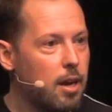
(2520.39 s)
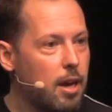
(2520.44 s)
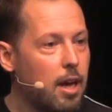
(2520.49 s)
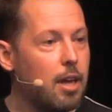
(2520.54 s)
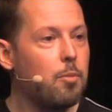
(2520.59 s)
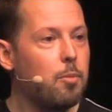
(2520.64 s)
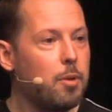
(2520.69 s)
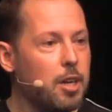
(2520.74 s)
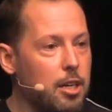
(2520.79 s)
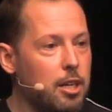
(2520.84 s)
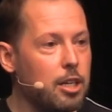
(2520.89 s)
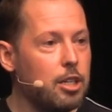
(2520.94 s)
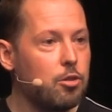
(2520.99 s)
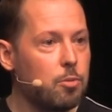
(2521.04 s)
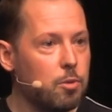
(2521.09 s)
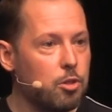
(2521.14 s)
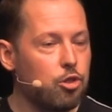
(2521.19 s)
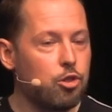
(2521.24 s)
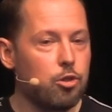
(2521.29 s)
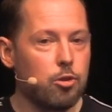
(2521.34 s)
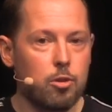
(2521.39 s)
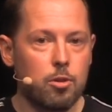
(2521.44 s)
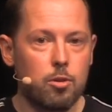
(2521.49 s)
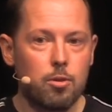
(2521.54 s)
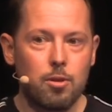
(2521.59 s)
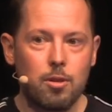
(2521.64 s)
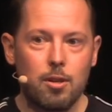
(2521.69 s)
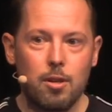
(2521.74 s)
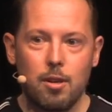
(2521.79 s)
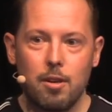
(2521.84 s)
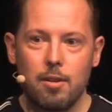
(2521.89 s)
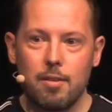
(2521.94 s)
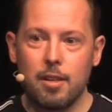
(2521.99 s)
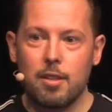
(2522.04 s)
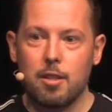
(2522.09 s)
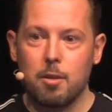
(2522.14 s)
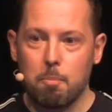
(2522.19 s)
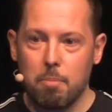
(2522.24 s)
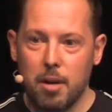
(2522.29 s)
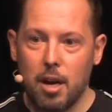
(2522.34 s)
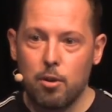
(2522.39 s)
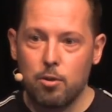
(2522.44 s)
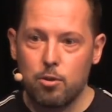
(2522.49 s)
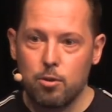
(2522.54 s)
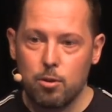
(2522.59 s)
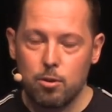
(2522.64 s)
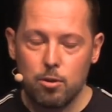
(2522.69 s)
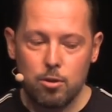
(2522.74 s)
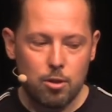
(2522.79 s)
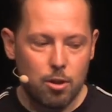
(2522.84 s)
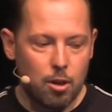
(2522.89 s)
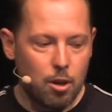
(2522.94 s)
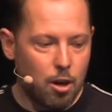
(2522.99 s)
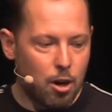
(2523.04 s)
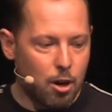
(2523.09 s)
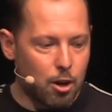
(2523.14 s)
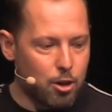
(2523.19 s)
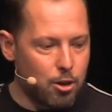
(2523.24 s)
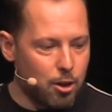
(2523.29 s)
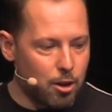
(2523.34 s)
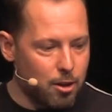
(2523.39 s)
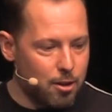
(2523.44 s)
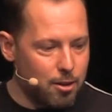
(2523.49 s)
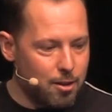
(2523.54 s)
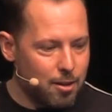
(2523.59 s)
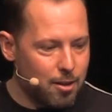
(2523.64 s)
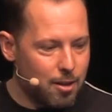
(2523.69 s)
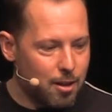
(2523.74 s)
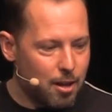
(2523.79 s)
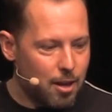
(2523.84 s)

and we need to ensure that the browsers are good